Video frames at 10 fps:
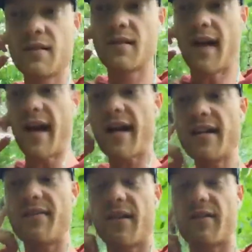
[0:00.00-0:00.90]
I hadn't
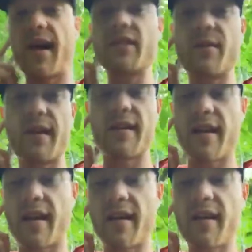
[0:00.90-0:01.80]
even graduated
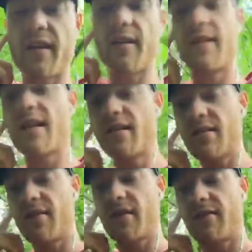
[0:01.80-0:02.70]
yet, and I got an
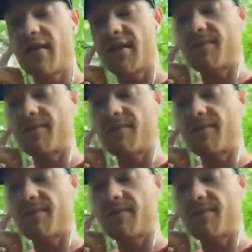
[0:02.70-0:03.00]
interview for this